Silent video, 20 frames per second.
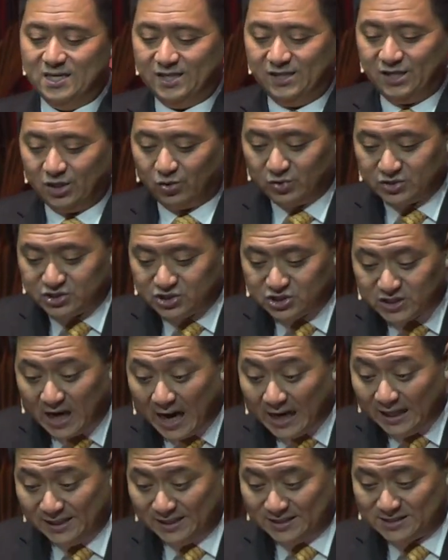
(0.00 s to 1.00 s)
there was
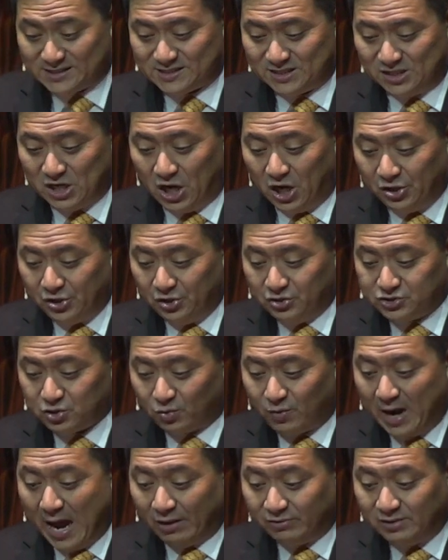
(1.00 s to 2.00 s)
silence, and all those
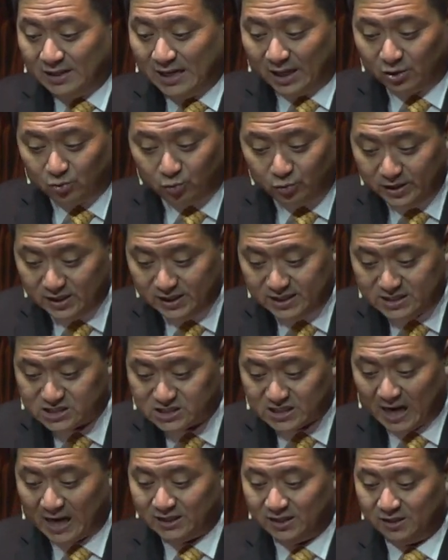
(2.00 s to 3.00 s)
around got really
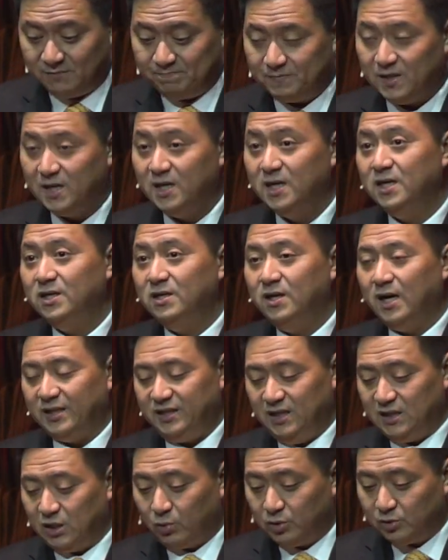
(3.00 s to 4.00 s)
silent. I
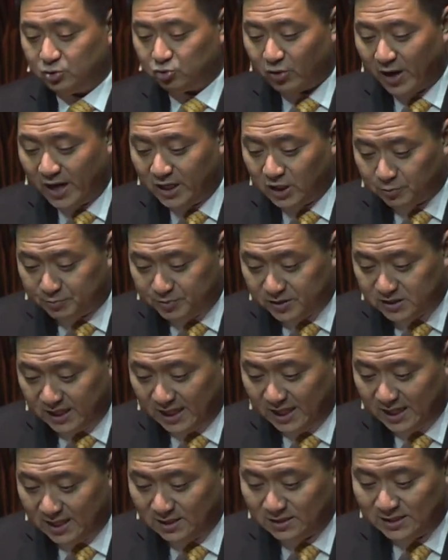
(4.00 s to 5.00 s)
think they were trying to
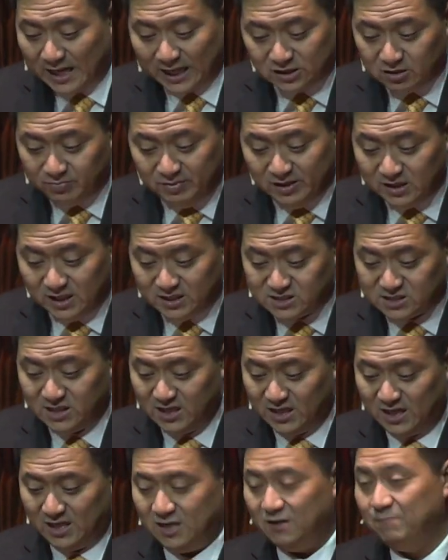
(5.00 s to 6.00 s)
pretend not to be
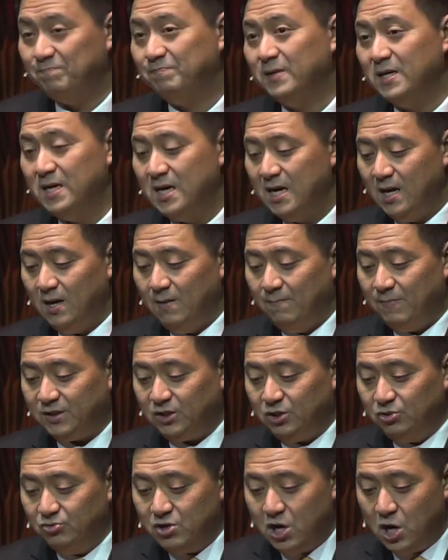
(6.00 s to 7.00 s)
listening in, but
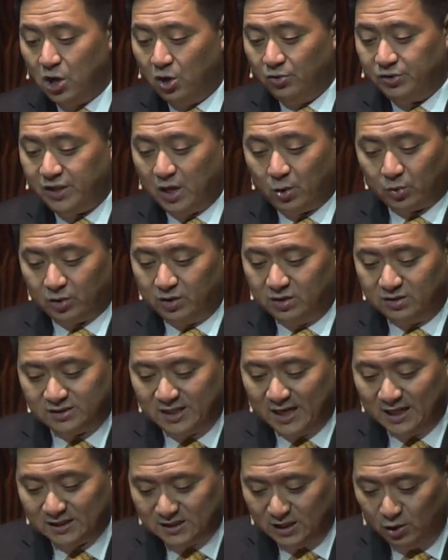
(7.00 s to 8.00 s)
you know they were
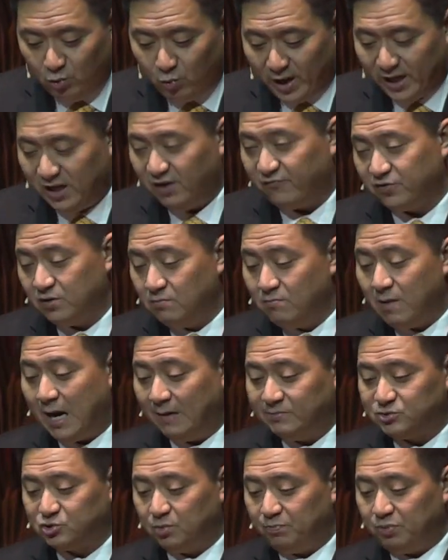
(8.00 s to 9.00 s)
intently waiting for the
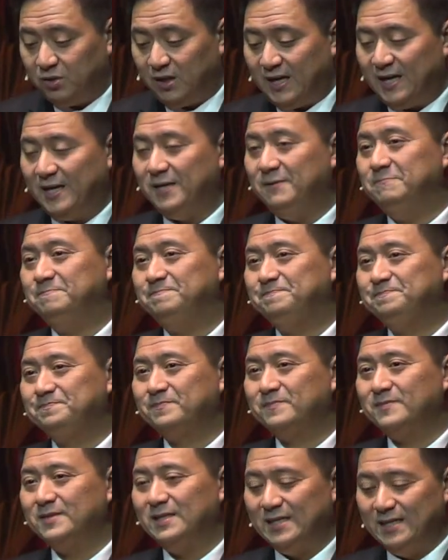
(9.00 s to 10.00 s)
mom's reply.
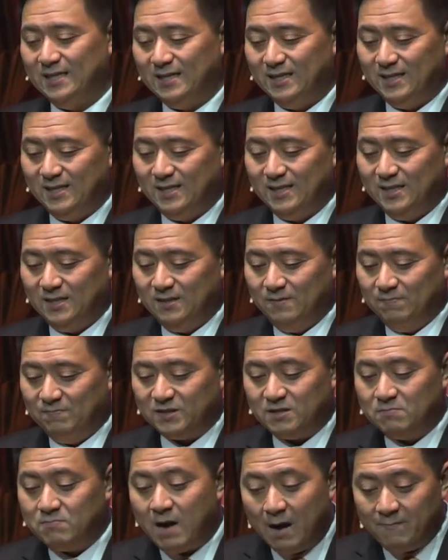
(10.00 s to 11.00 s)
But
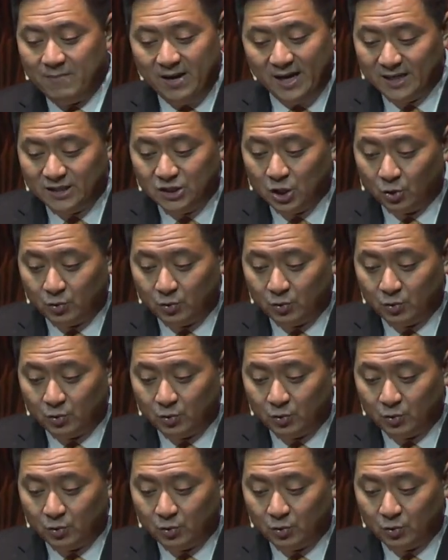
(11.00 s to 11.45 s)
the mom had no